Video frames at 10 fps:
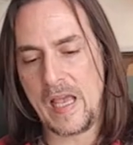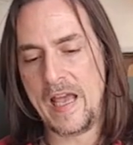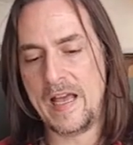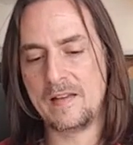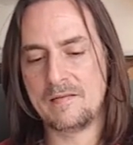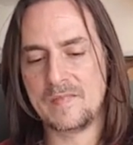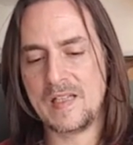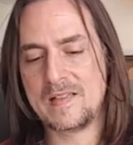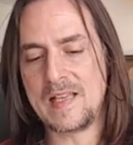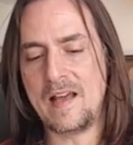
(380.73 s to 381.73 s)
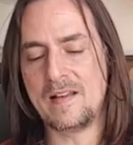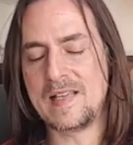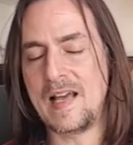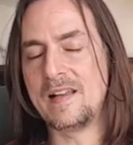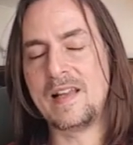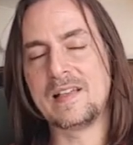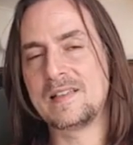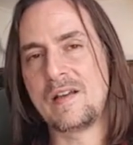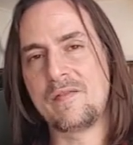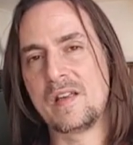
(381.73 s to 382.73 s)
And the sat Saturday the
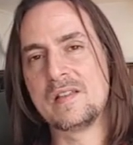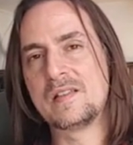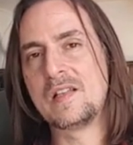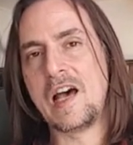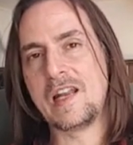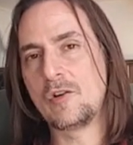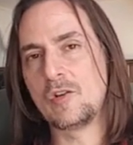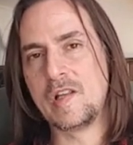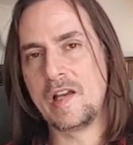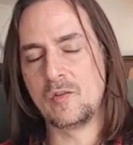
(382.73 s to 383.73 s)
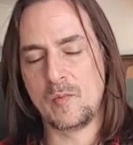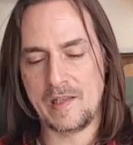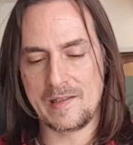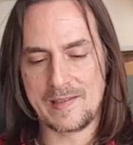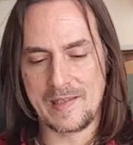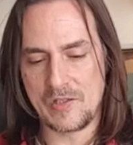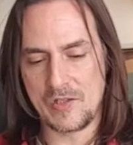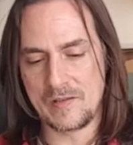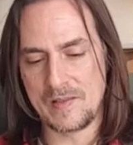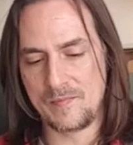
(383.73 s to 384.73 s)
seventh is not a good day to make
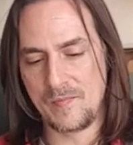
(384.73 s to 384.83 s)
decisions.